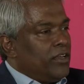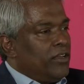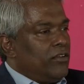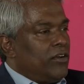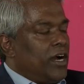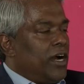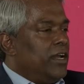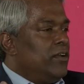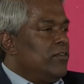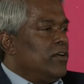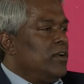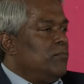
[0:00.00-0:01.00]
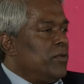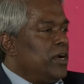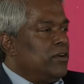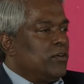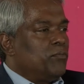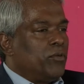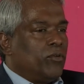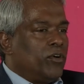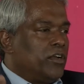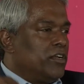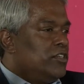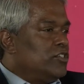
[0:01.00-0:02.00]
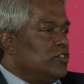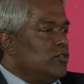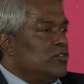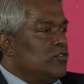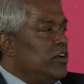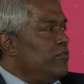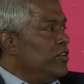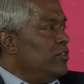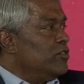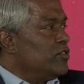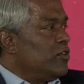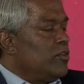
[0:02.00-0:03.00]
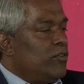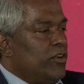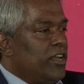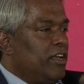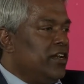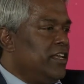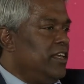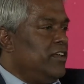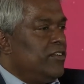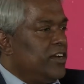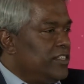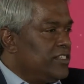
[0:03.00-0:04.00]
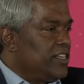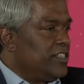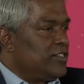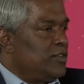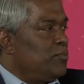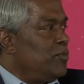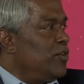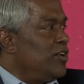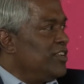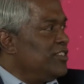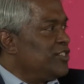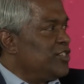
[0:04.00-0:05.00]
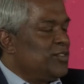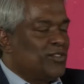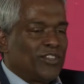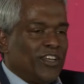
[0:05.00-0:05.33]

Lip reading: You know, I run my report and it shows revenues growing, and he runs his report and shows